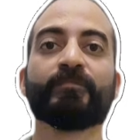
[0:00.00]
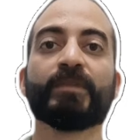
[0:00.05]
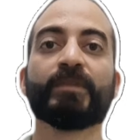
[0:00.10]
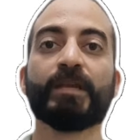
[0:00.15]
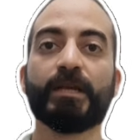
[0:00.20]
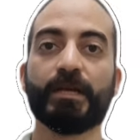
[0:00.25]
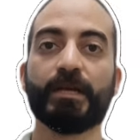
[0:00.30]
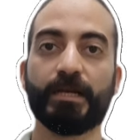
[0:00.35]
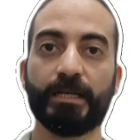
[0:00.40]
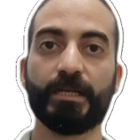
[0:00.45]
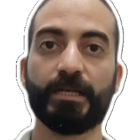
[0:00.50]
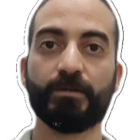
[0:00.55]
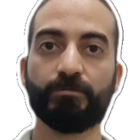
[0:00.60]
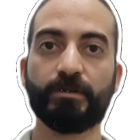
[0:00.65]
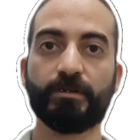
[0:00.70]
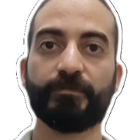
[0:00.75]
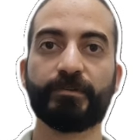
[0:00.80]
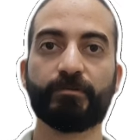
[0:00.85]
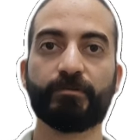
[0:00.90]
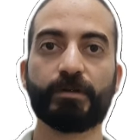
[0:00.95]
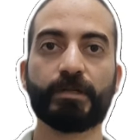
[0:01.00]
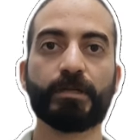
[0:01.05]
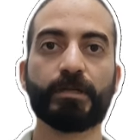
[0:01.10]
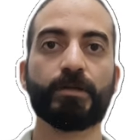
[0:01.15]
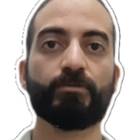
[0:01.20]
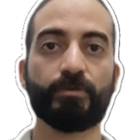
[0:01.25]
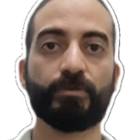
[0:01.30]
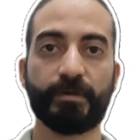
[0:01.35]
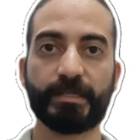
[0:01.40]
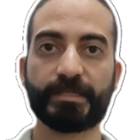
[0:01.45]
Hello everyone.
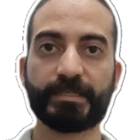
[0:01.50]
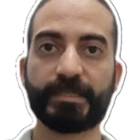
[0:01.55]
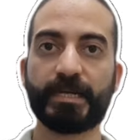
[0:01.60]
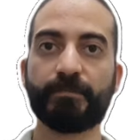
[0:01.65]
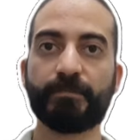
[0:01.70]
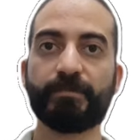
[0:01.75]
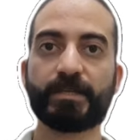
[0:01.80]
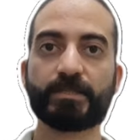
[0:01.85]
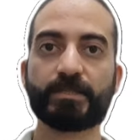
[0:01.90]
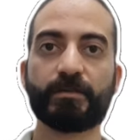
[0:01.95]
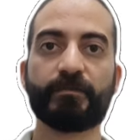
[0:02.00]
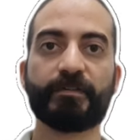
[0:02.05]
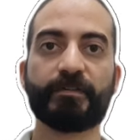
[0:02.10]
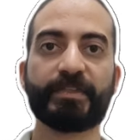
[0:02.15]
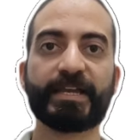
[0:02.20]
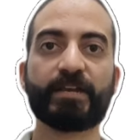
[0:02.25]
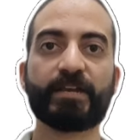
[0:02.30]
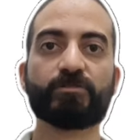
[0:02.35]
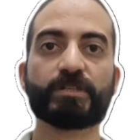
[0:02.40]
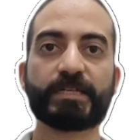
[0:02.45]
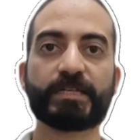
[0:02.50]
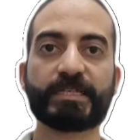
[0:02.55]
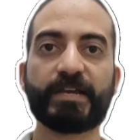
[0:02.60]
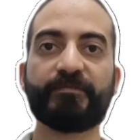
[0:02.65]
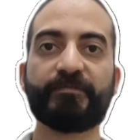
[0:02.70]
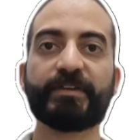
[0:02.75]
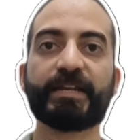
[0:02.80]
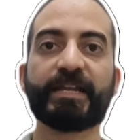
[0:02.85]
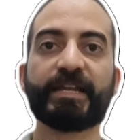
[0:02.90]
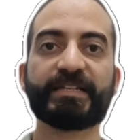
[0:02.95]
We will start by solving the question
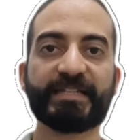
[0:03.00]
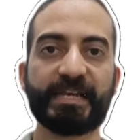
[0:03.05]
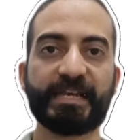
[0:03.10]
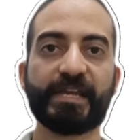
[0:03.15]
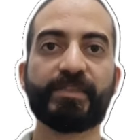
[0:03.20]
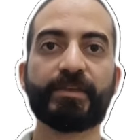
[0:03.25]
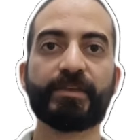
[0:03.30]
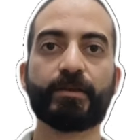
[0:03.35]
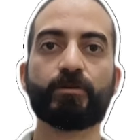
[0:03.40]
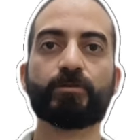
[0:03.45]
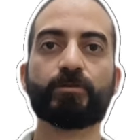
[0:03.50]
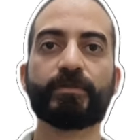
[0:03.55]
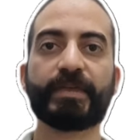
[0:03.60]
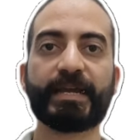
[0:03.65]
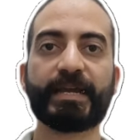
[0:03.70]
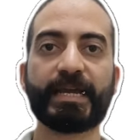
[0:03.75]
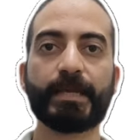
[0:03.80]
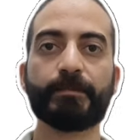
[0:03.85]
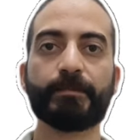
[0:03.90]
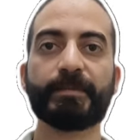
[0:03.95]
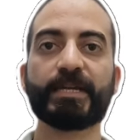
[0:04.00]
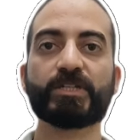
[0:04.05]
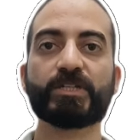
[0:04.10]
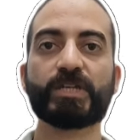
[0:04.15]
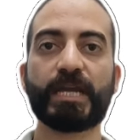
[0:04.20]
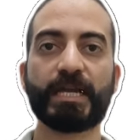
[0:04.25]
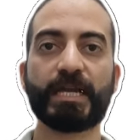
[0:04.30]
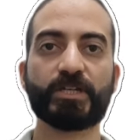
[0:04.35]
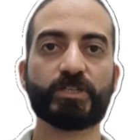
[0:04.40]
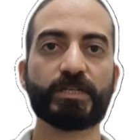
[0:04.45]
7 and 8 of the
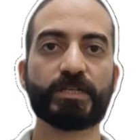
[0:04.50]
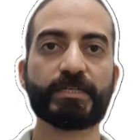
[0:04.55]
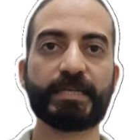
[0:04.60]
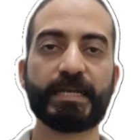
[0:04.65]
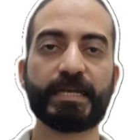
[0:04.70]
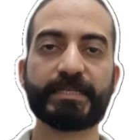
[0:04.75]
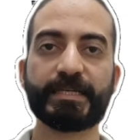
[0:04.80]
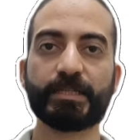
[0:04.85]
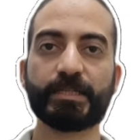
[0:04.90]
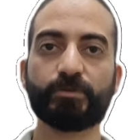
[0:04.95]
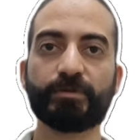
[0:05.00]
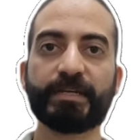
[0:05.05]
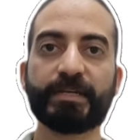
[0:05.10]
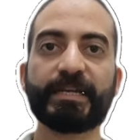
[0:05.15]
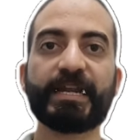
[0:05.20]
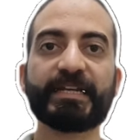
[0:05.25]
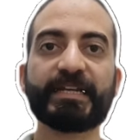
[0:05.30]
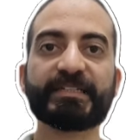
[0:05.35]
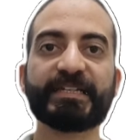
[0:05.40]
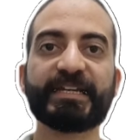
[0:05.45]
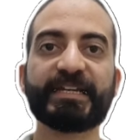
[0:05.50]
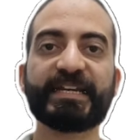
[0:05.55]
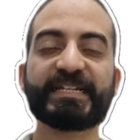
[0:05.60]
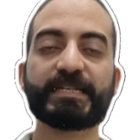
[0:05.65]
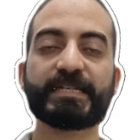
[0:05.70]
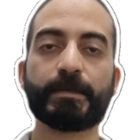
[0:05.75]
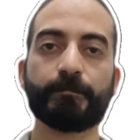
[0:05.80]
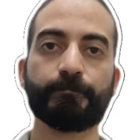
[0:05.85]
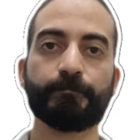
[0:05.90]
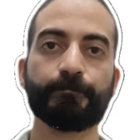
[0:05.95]
Cambridge IGCSE
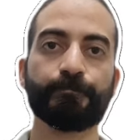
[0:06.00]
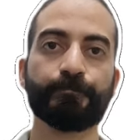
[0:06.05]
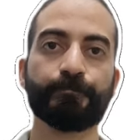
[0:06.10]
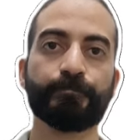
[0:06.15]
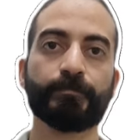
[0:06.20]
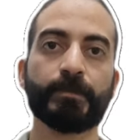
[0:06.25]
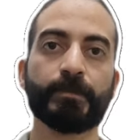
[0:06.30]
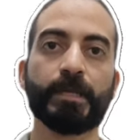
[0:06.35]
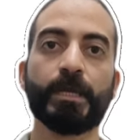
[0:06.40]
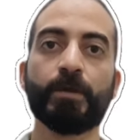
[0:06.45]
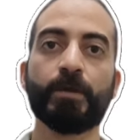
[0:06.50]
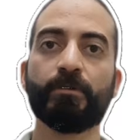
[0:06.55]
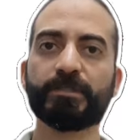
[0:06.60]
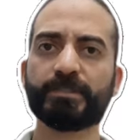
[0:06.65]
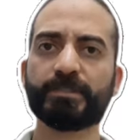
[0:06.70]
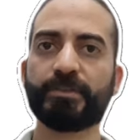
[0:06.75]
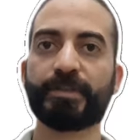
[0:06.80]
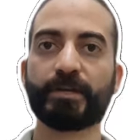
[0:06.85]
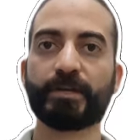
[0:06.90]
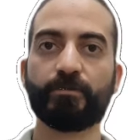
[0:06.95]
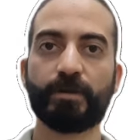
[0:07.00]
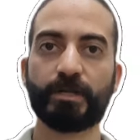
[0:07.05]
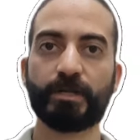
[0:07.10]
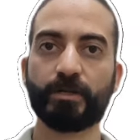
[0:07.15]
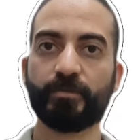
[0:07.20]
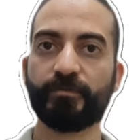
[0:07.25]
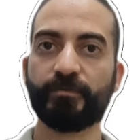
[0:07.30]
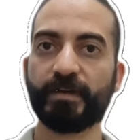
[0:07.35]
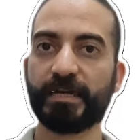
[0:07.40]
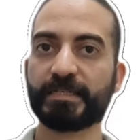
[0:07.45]
2019 exam. What is
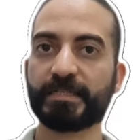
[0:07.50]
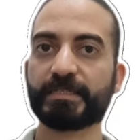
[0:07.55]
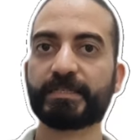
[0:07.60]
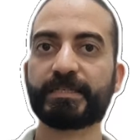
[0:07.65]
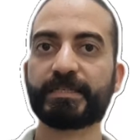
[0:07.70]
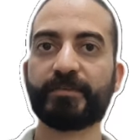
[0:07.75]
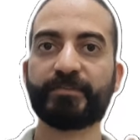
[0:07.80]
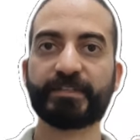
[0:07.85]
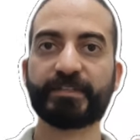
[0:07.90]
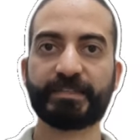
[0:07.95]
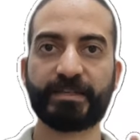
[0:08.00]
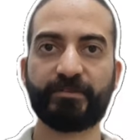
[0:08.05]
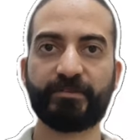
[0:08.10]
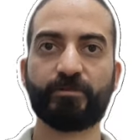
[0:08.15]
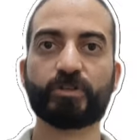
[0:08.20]
required in the seventh